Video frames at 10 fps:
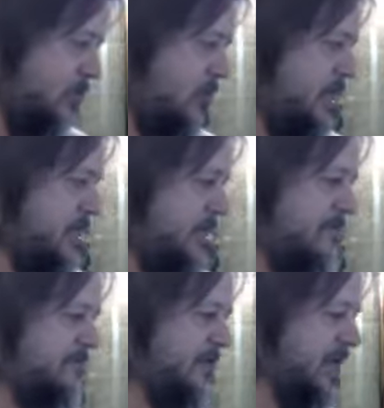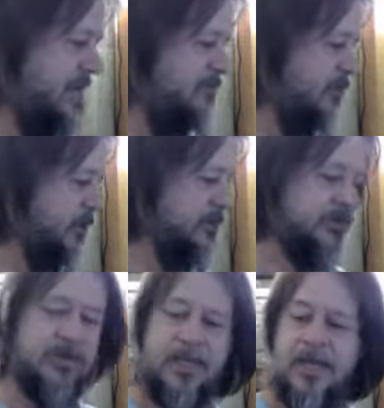away that
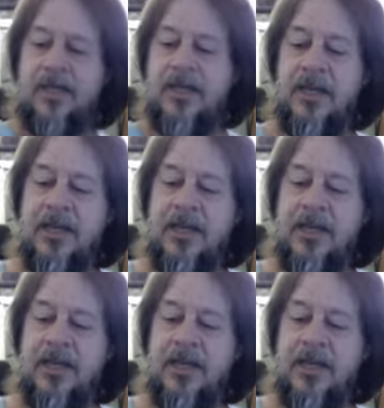vibrance, that